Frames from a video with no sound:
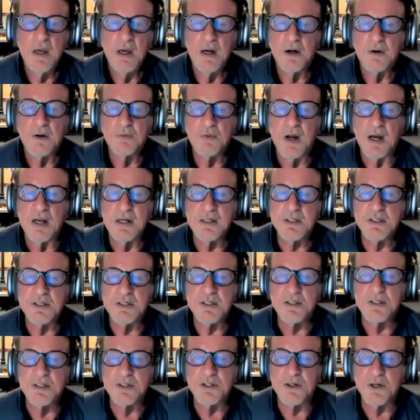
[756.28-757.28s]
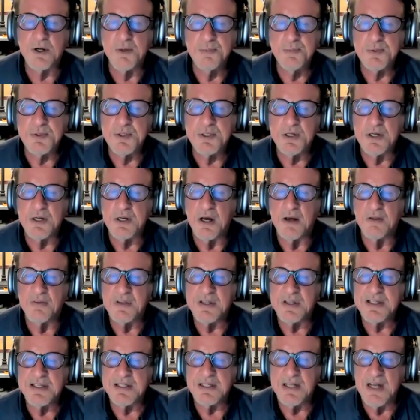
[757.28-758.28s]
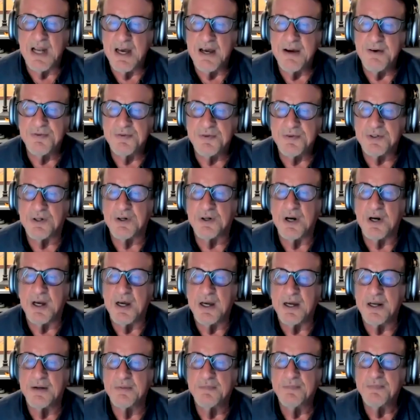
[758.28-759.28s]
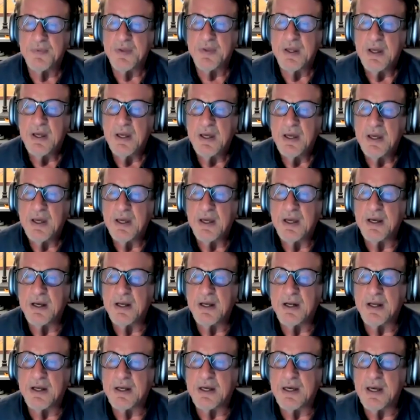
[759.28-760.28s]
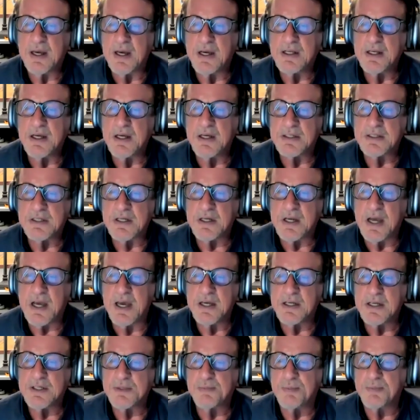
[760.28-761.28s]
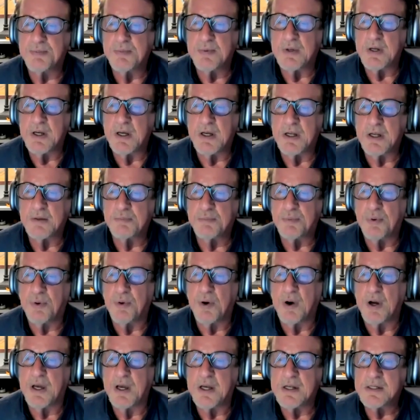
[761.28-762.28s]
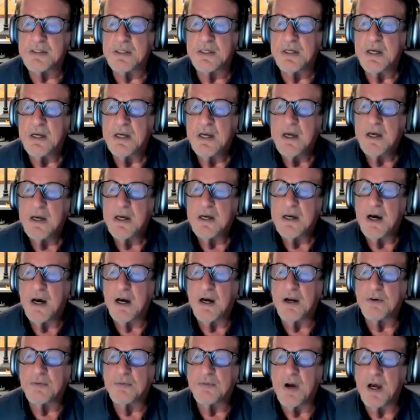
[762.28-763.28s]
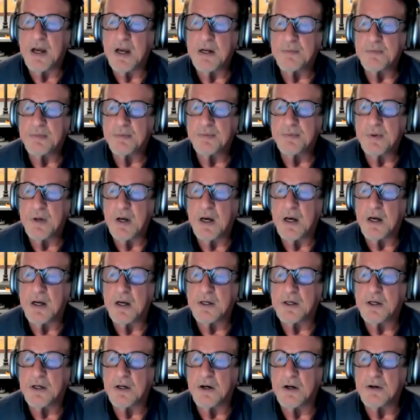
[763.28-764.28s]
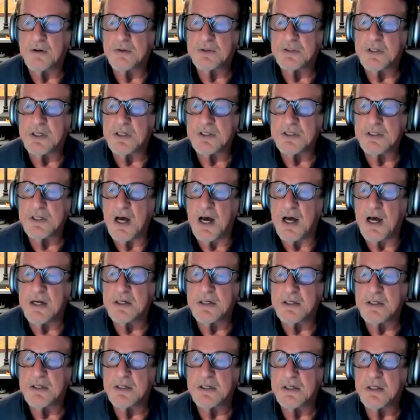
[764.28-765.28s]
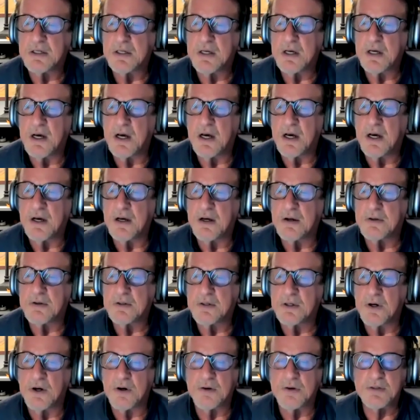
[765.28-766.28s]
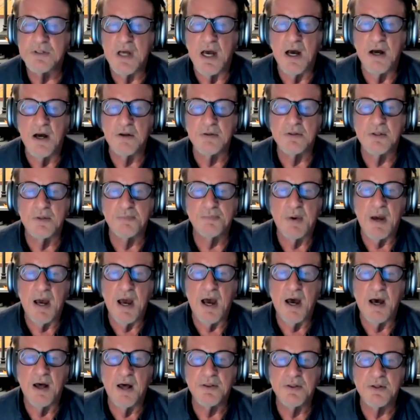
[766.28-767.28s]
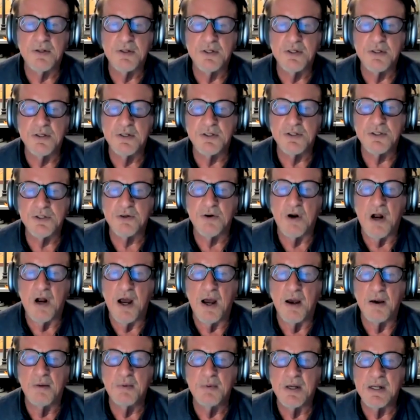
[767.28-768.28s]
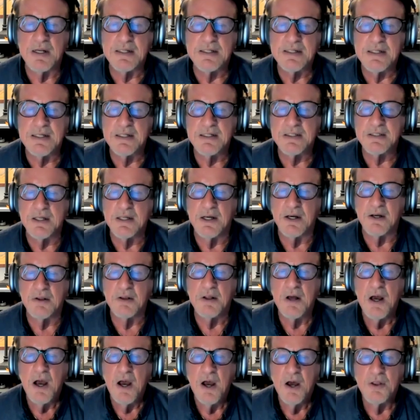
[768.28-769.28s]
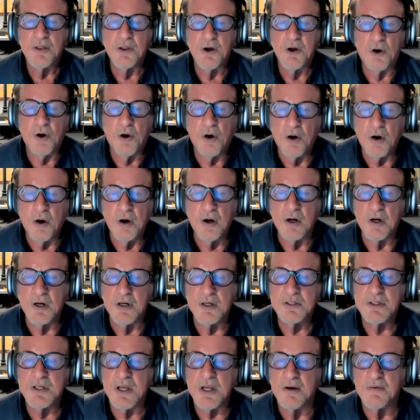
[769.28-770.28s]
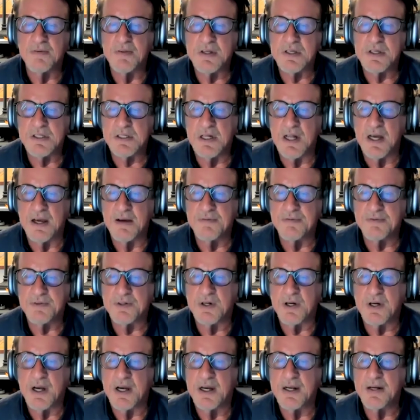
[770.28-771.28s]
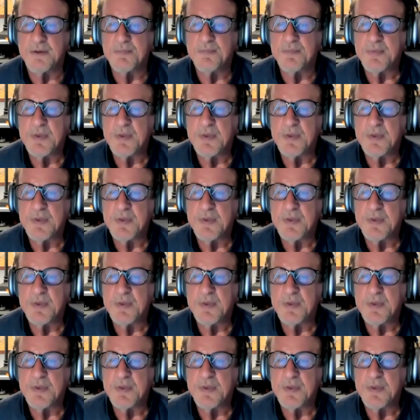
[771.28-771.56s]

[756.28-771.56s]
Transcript: Wright's description of the slave trade in a case is a case in point. Wright does not go down the path to describe in detail the horrors of the slave trade.